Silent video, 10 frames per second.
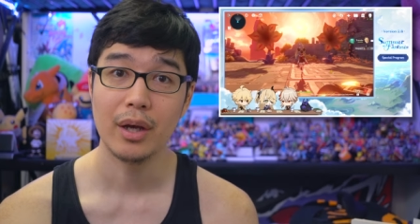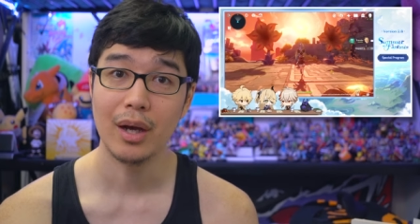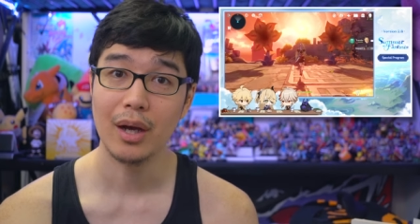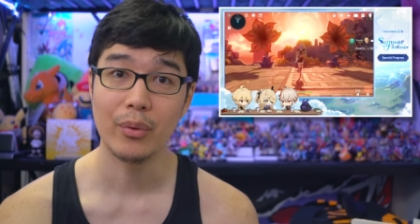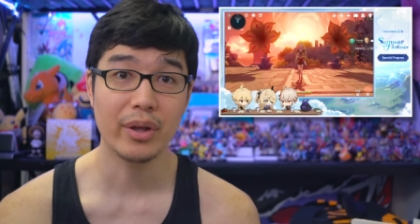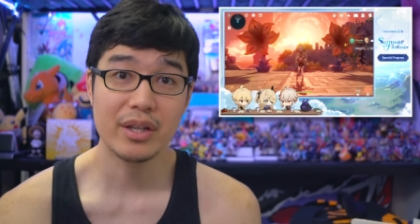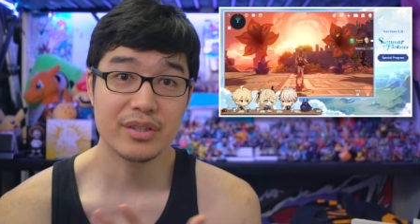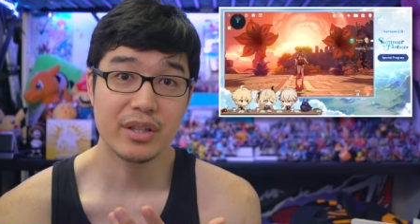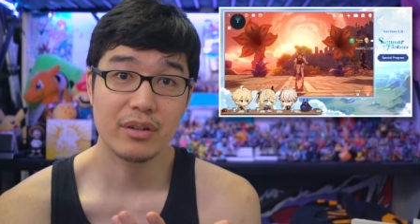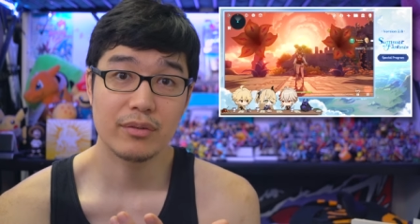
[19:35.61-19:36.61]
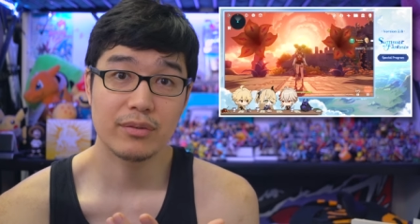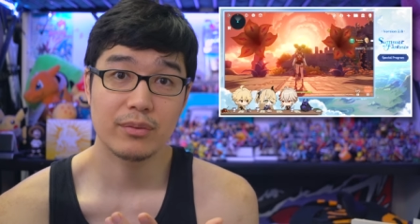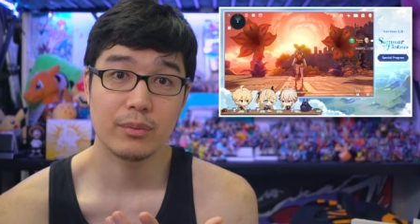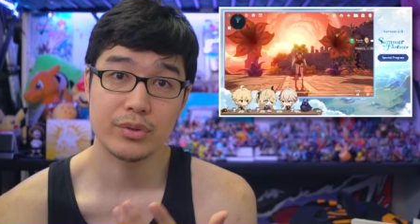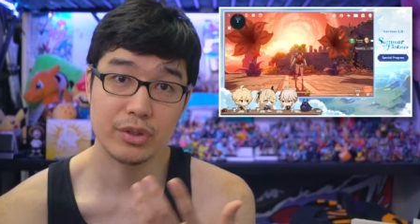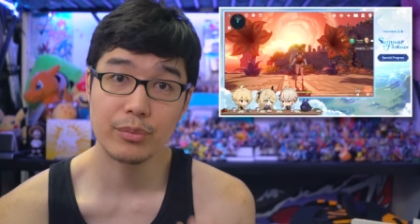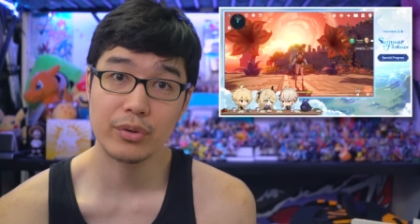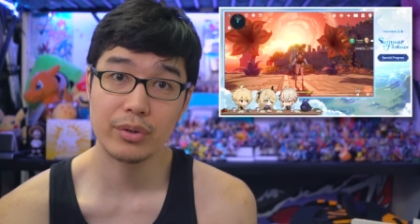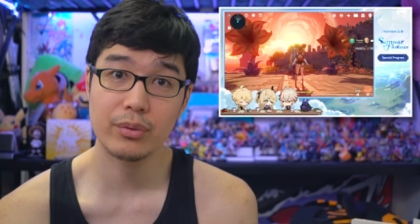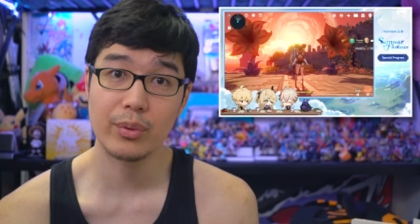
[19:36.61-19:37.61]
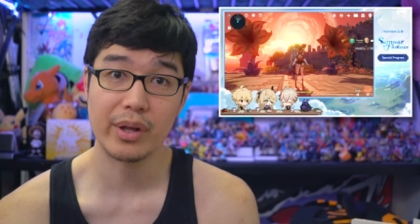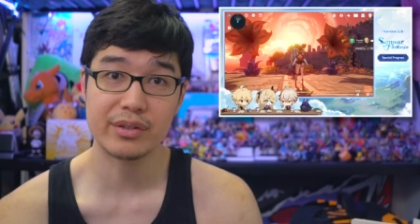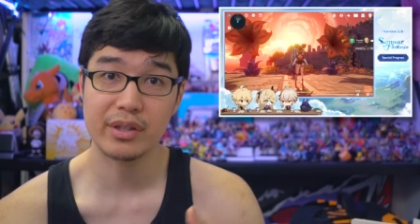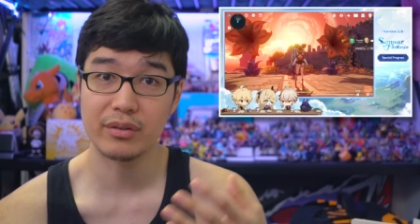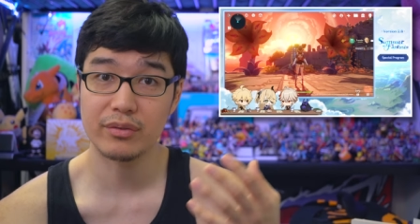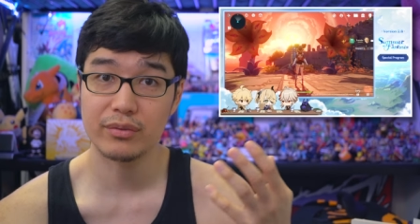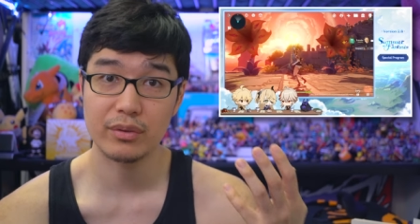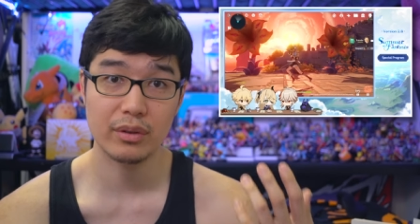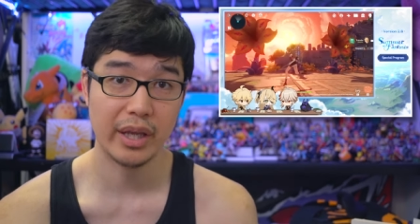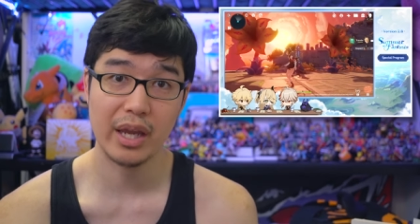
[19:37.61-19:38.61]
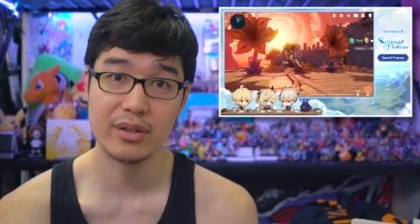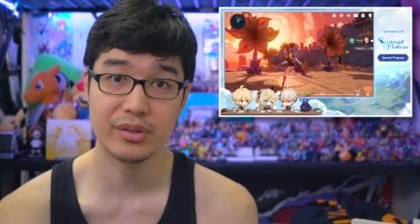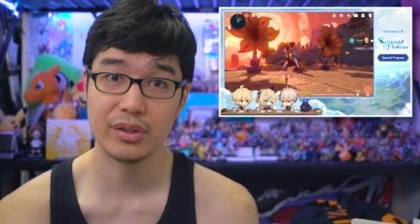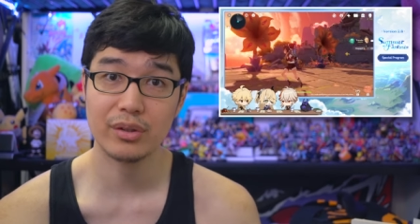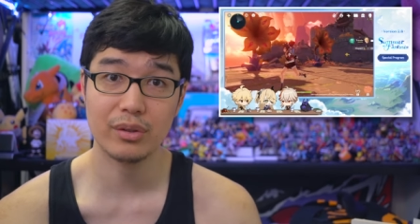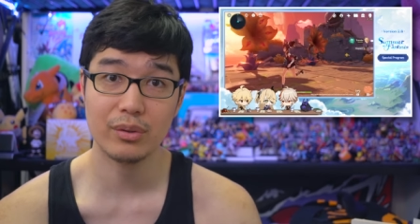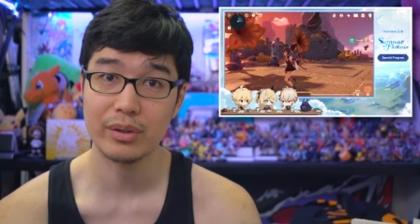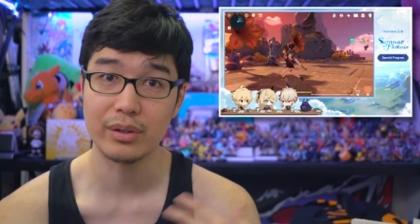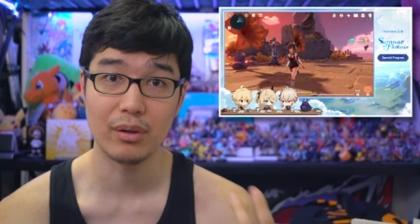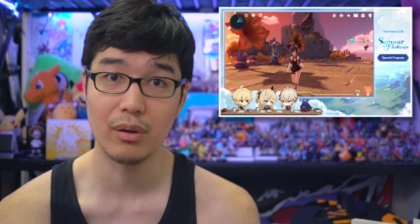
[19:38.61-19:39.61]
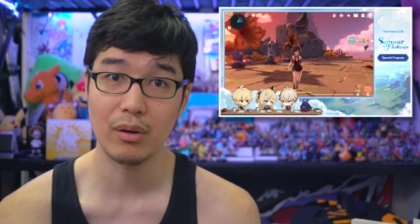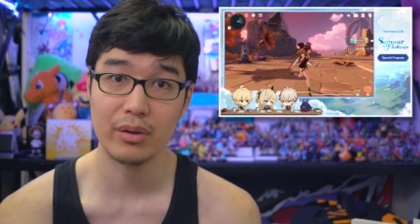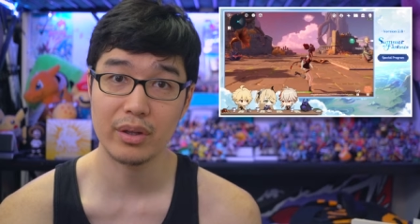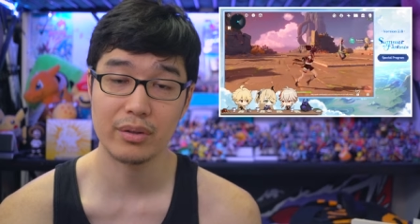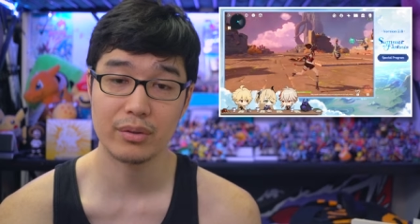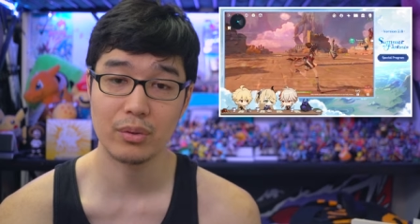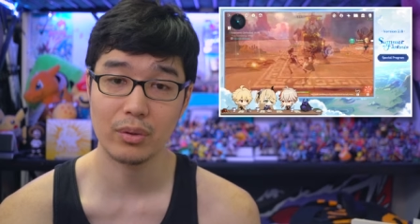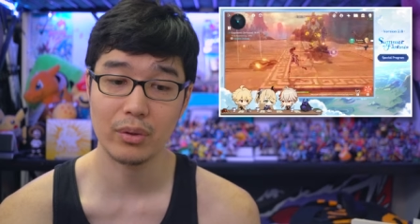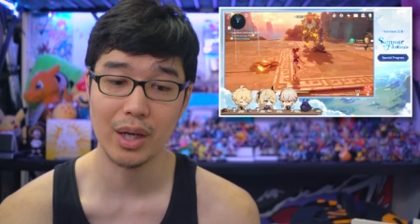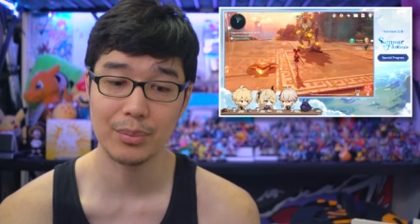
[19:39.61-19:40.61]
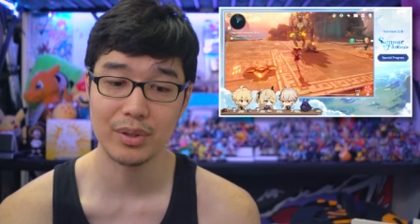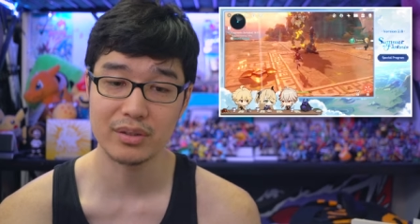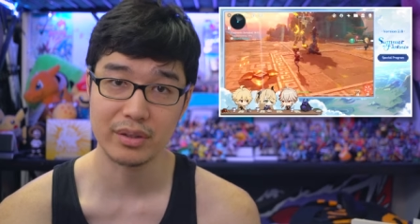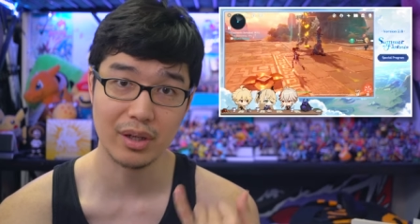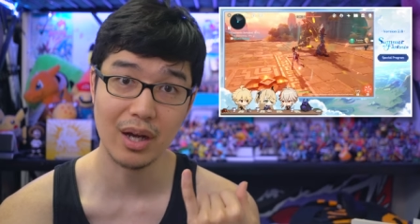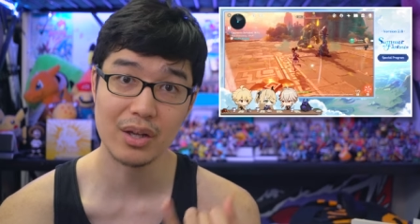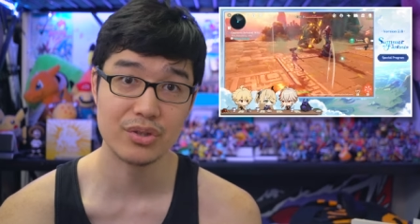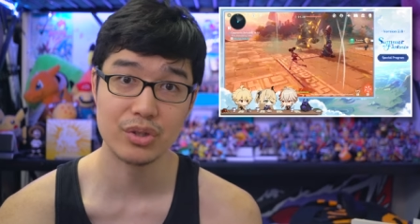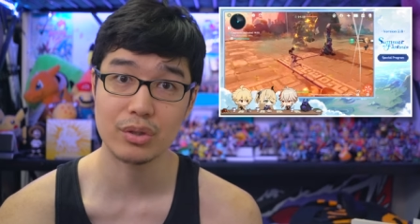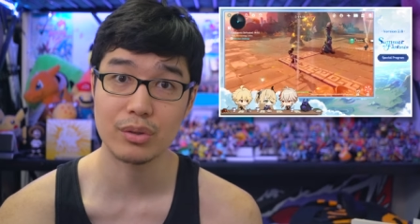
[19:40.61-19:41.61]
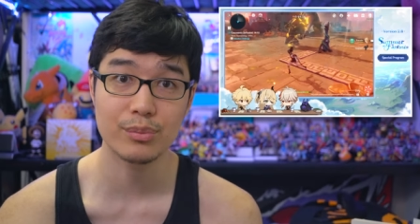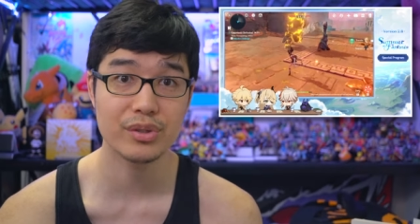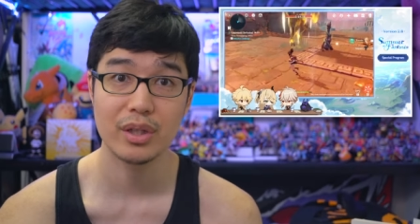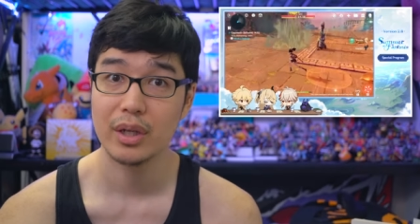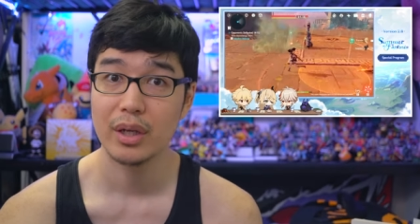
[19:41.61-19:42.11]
Uh, what do you guys think of Sumeru? What do you guys think of Heizou and all the other cool little updates, the costumes?